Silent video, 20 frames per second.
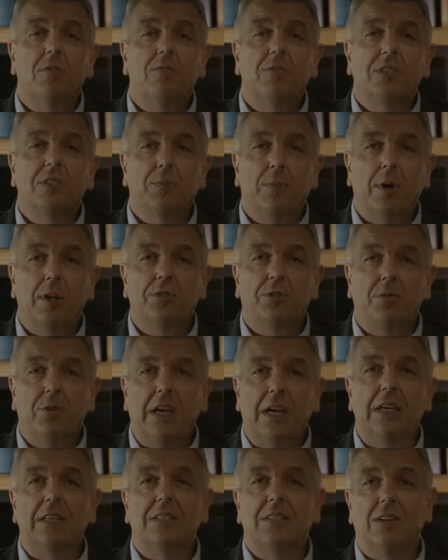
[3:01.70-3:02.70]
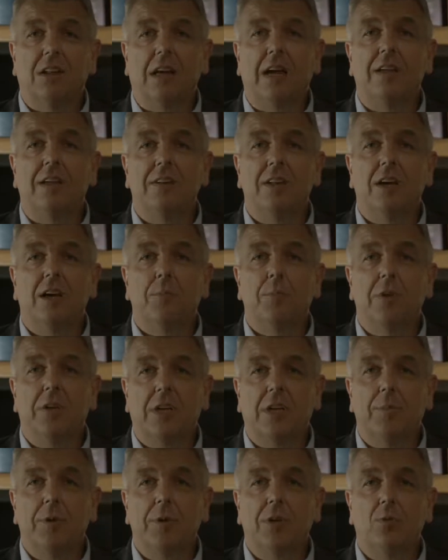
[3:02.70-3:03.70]
special guests lined up in
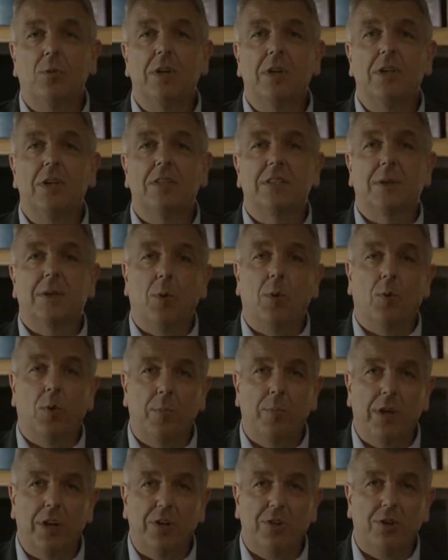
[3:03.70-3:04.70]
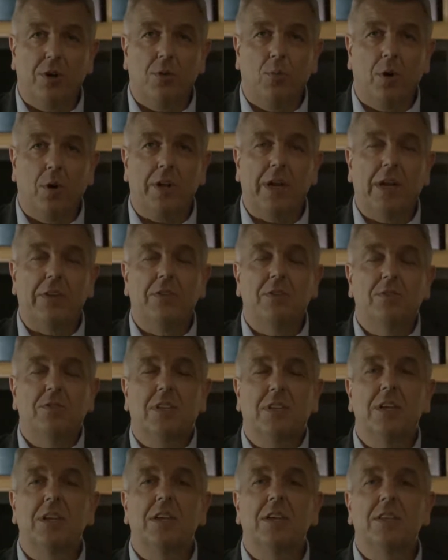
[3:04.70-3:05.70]
coming weeks, and we want to make sure and work out those
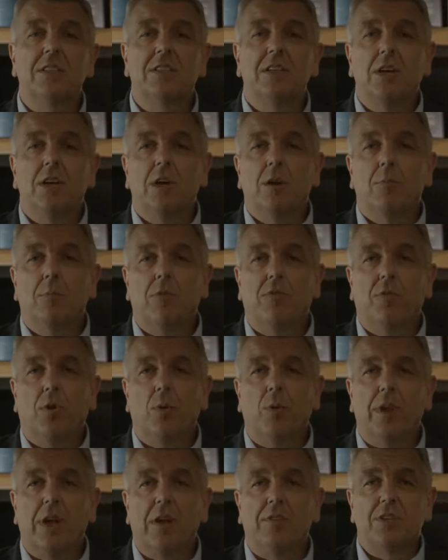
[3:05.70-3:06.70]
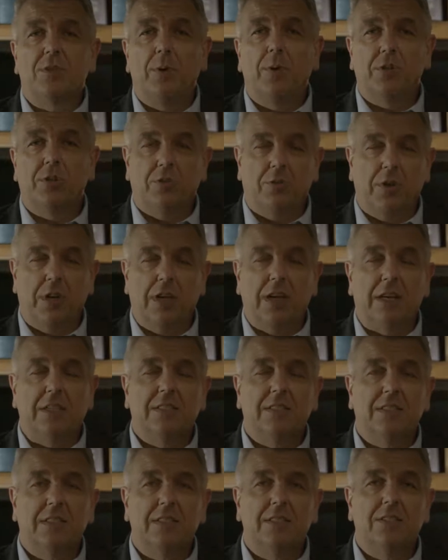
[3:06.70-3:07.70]
kinks before we have a special guest.
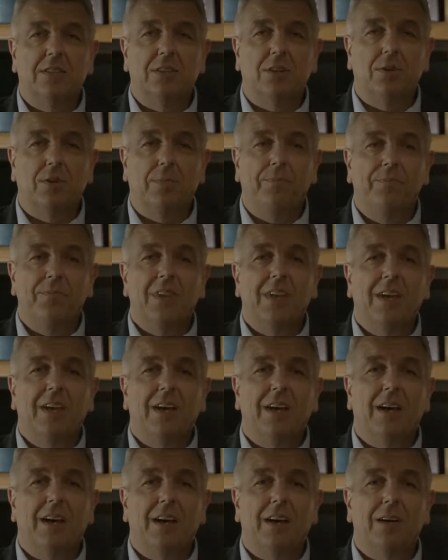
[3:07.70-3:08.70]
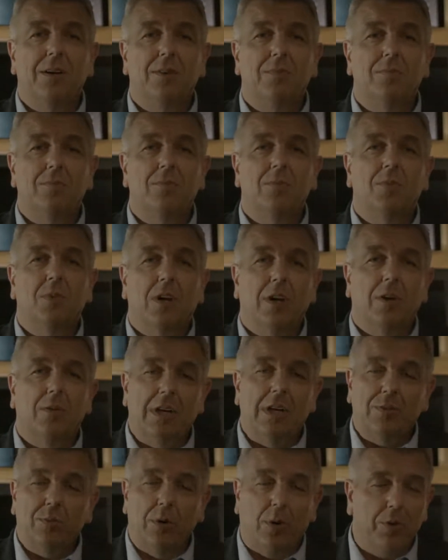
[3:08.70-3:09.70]
And so that's
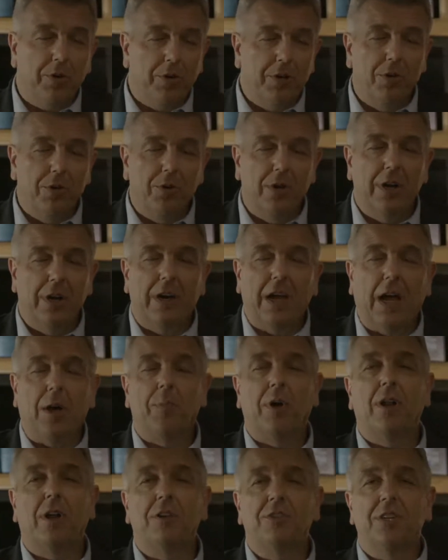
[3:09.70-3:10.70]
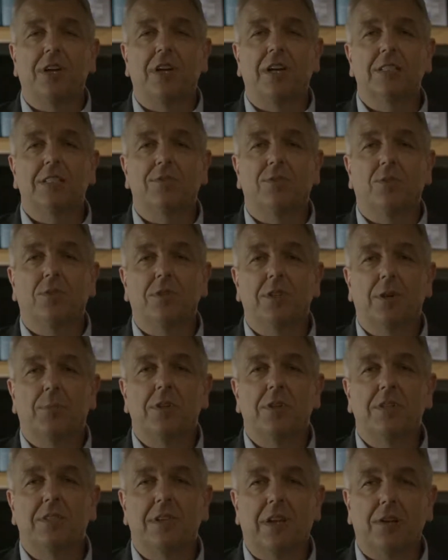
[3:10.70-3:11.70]
what we're doing, and I apologize for some of these
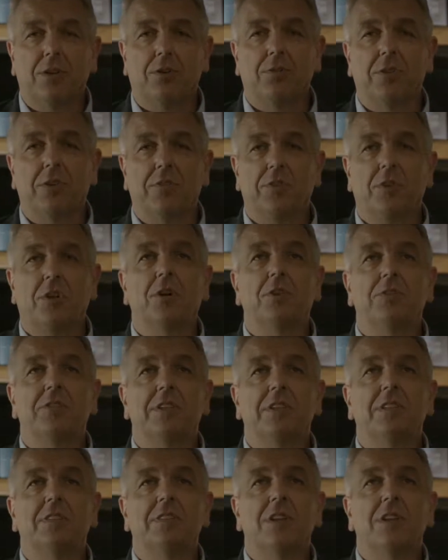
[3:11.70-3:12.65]
technical difficulties,